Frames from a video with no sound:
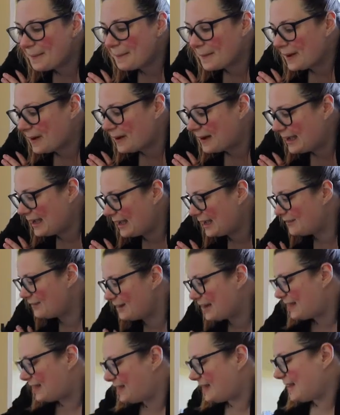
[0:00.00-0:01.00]
I have
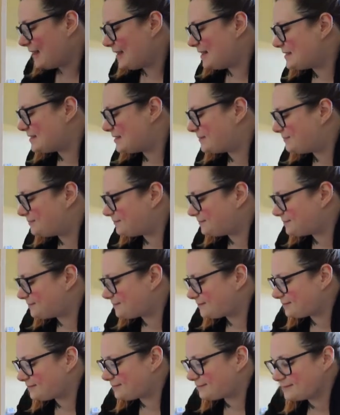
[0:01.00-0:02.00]
let these
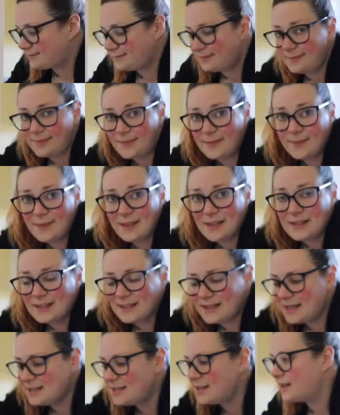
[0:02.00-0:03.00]

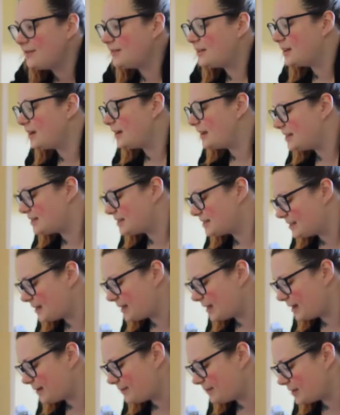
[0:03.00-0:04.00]
set overnight.
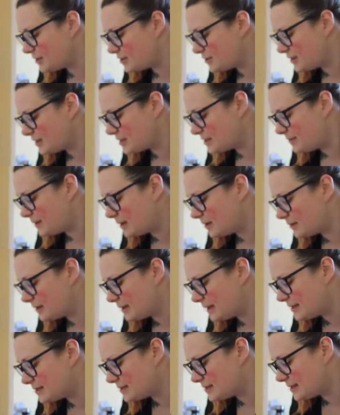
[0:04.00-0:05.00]
I tried to peel one
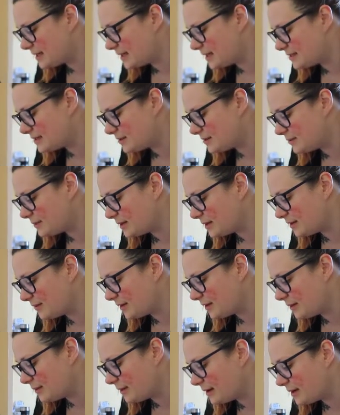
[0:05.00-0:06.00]
yesterday, it didn't work
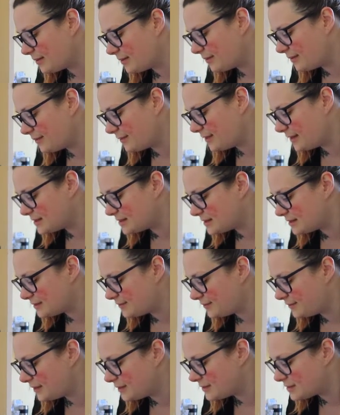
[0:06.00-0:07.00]
very well. This
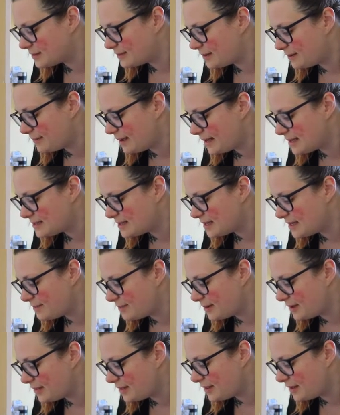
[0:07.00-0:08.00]
feels a bit better,
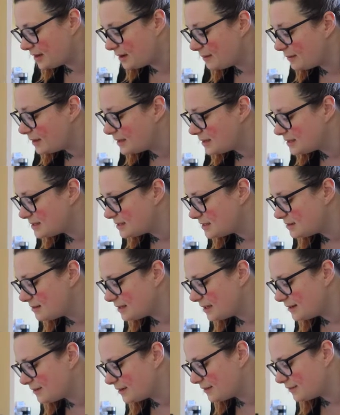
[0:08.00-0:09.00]
but I think I might still
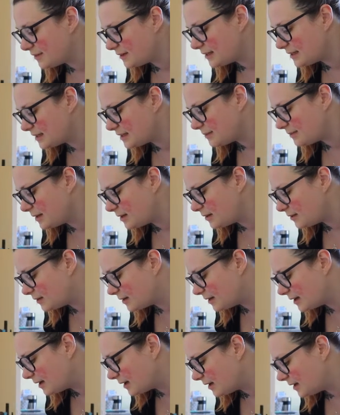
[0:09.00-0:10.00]
leave it for a little bit longer